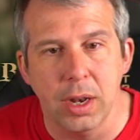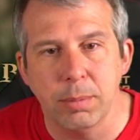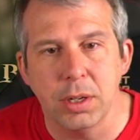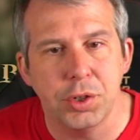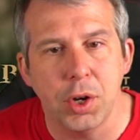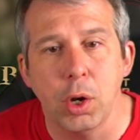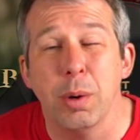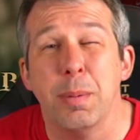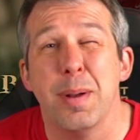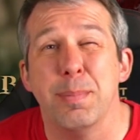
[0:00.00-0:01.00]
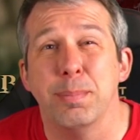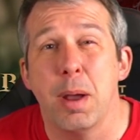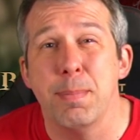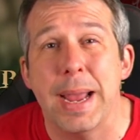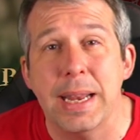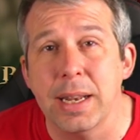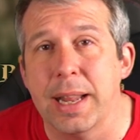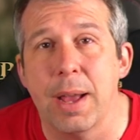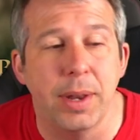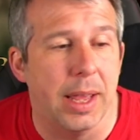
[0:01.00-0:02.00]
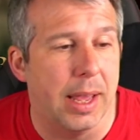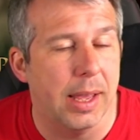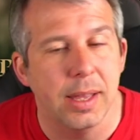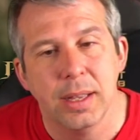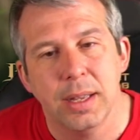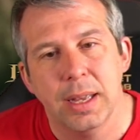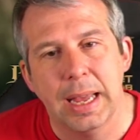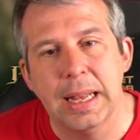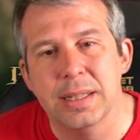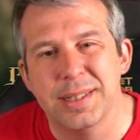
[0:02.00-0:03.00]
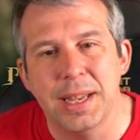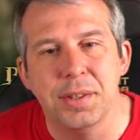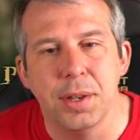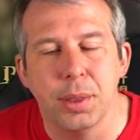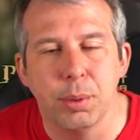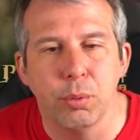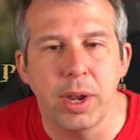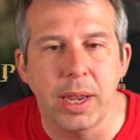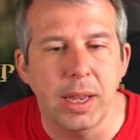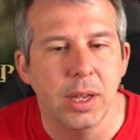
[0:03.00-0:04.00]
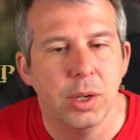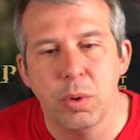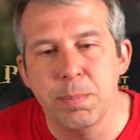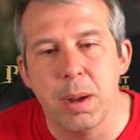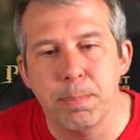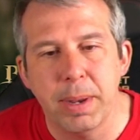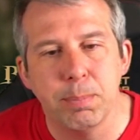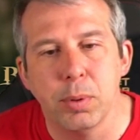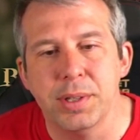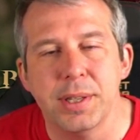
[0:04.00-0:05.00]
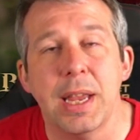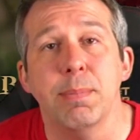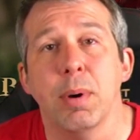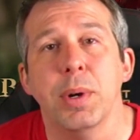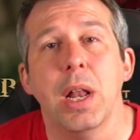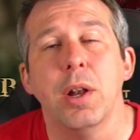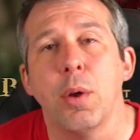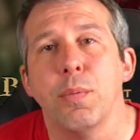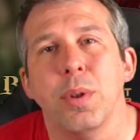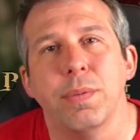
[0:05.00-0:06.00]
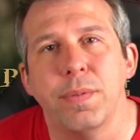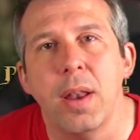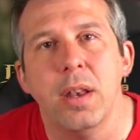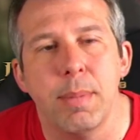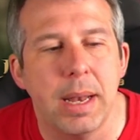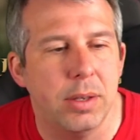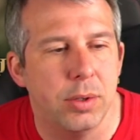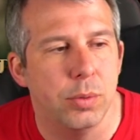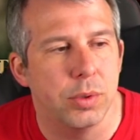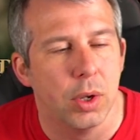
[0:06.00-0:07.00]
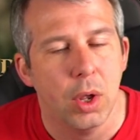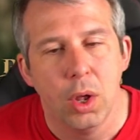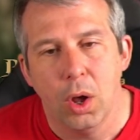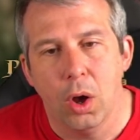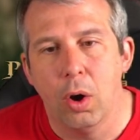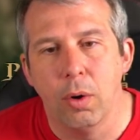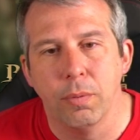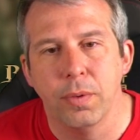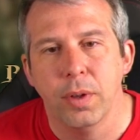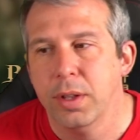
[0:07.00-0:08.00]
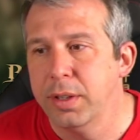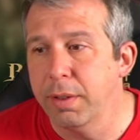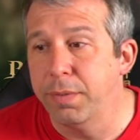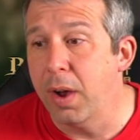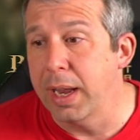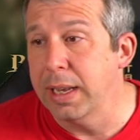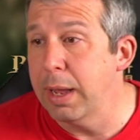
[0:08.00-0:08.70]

I'm going to show you on my main account here in season 3 with my big boy team, but we're going to go through the fundamentals of the fight.